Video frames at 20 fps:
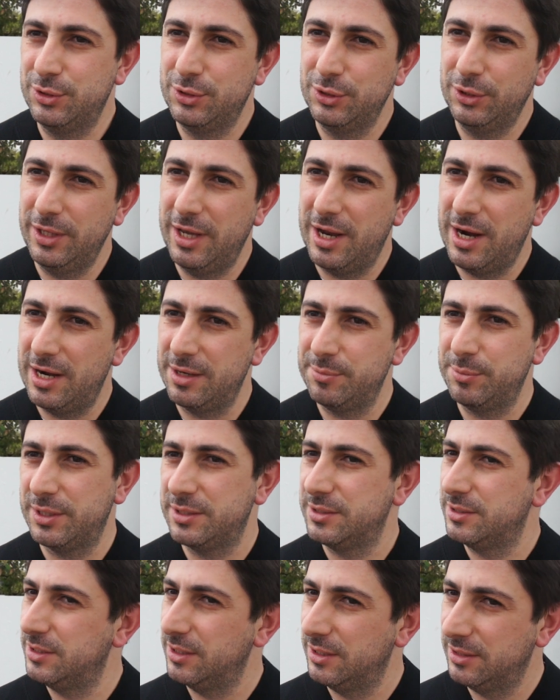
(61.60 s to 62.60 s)
Juilliard,
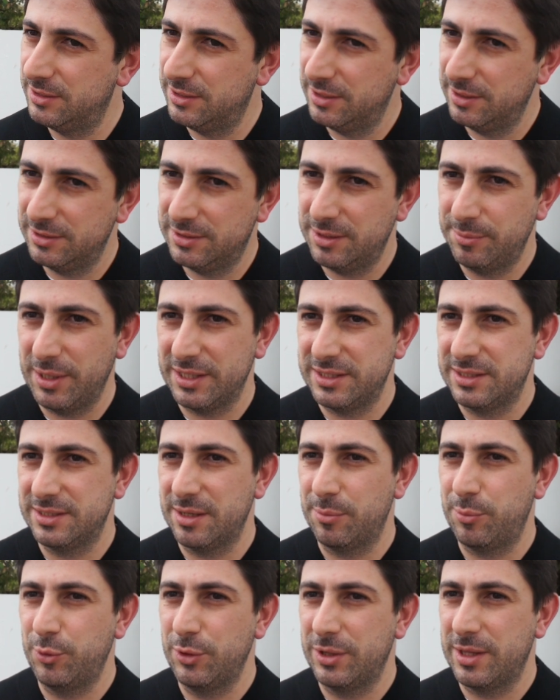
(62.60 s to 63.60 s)
but she messes
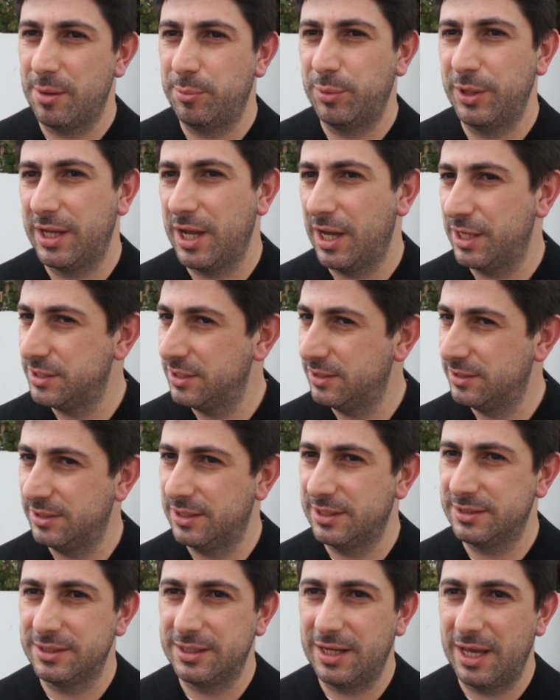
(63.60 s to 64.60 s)
up with application, she
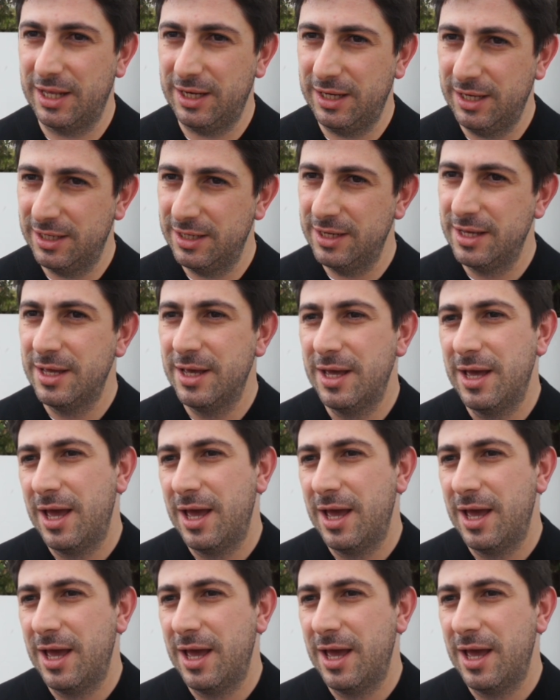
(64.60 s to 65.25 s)
doesn't get in,